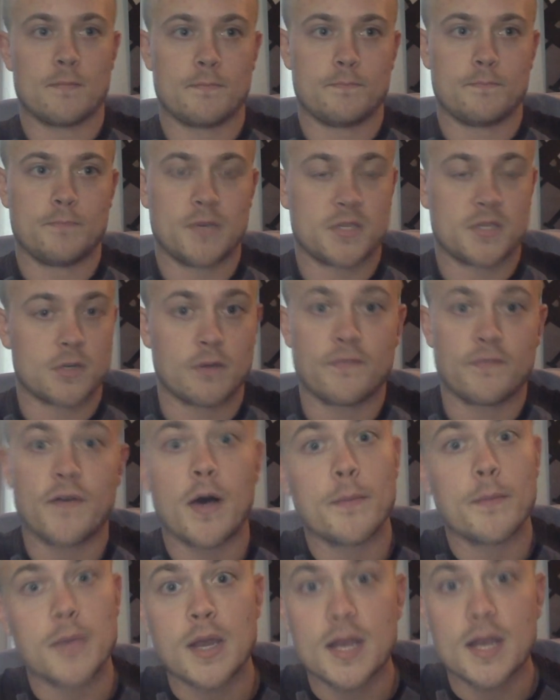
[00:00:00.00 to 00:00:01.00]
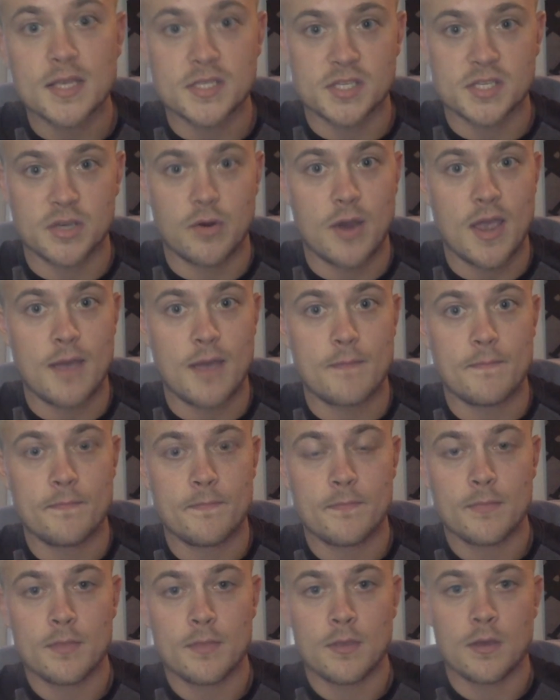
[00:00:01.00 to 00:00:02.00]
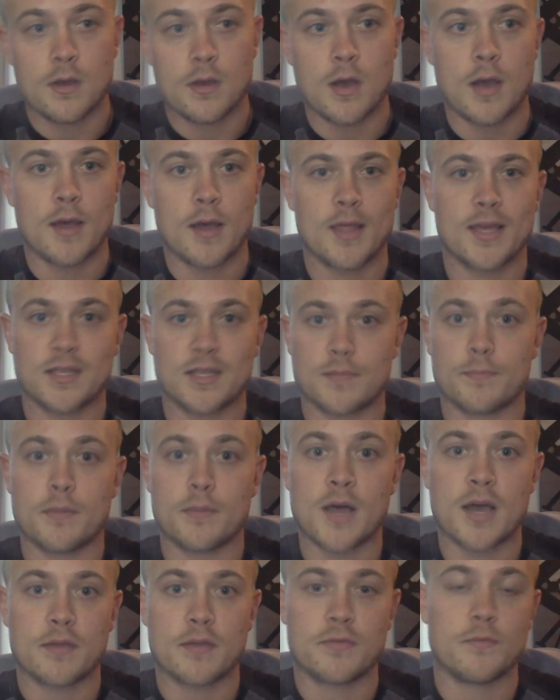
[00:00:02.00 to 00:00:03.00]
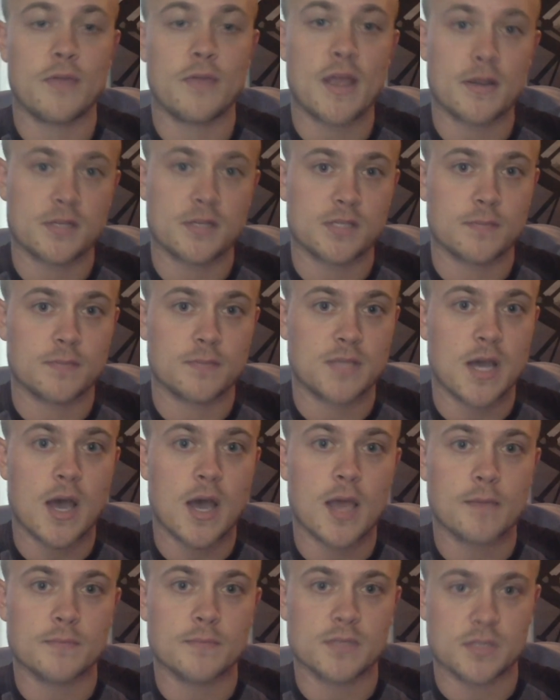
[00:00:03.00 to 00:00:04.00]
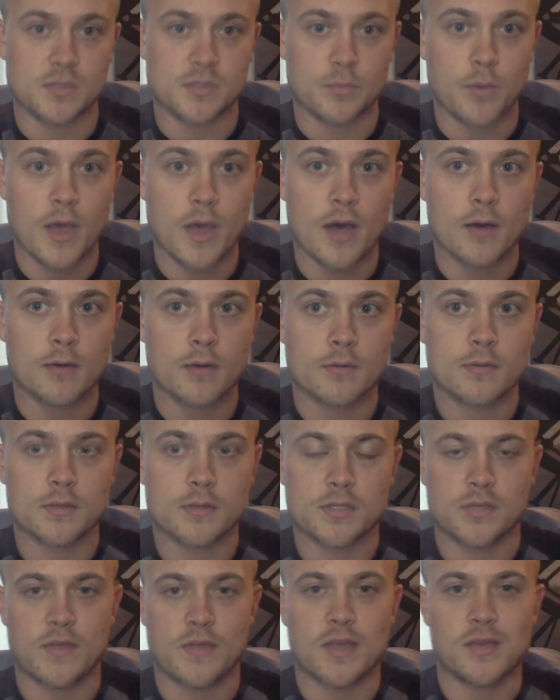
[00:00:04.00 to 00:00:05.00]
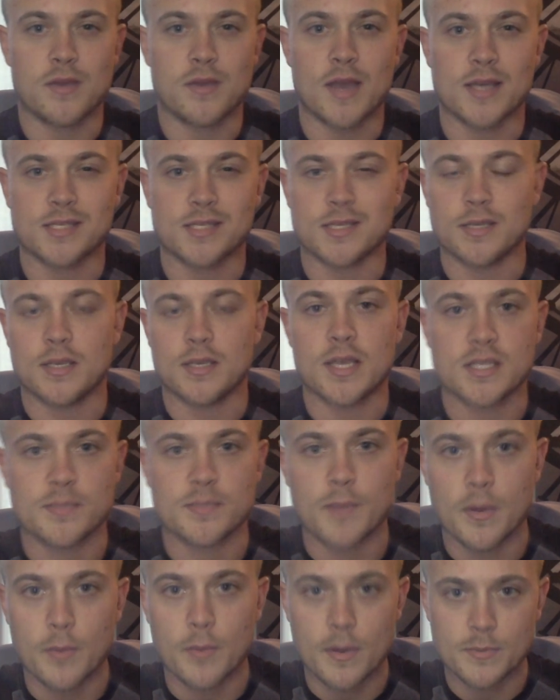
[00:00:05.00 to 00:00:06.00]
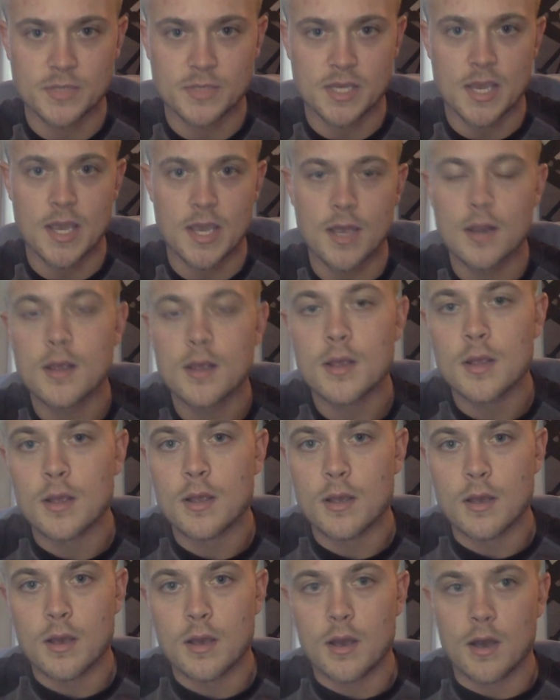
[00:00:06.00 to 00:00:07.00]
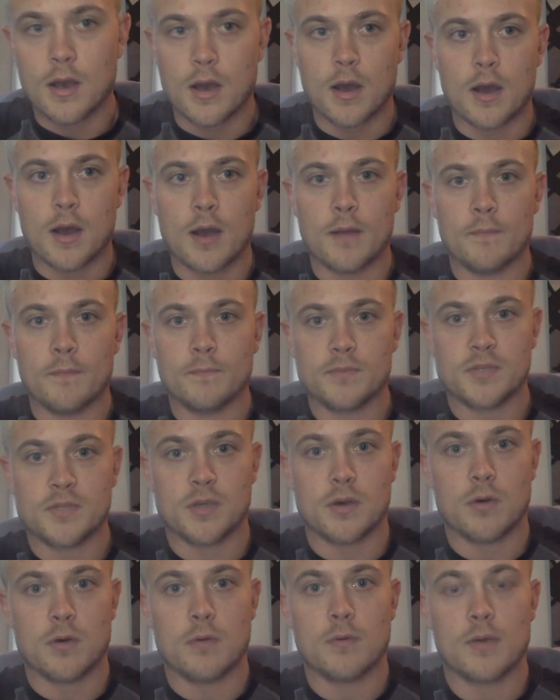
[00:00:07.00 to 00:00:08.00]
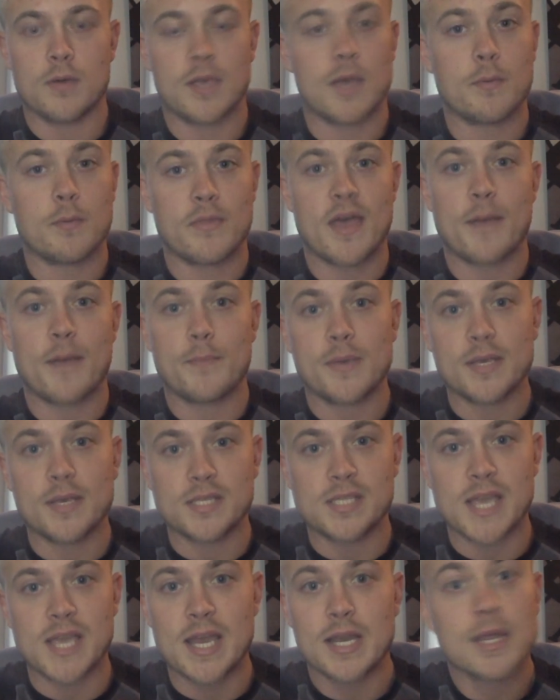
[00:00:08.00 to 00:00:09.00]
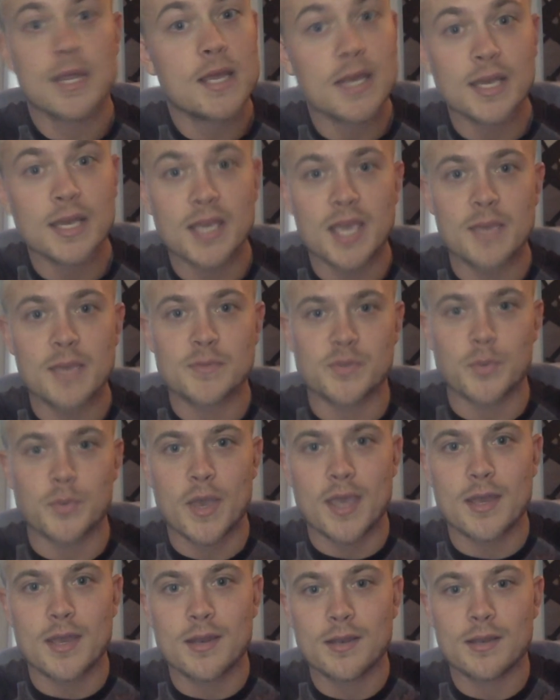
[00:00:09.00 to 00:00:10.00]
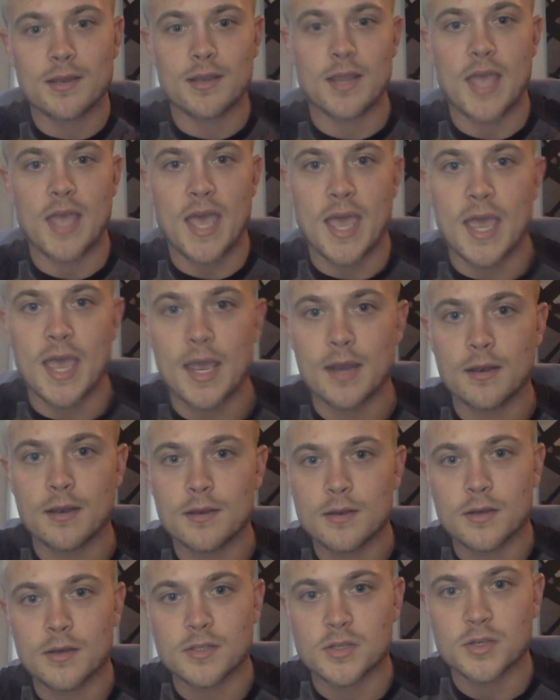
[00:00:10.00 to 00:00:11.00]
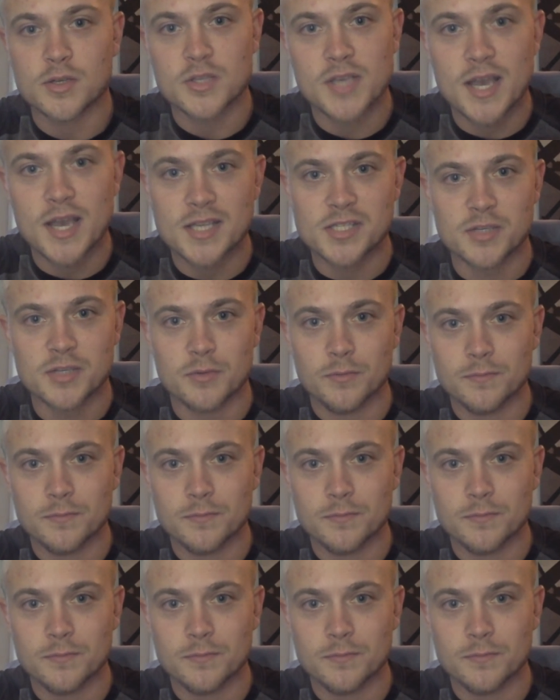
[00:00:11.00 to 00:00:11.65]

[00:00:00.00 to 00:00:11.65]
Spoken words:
Be sure to follow me on Instagram. I like to blog through there sometimes as well so that you guys could get to my website. So again, with that being said, keep swinging, and I'll talk to you guys soon.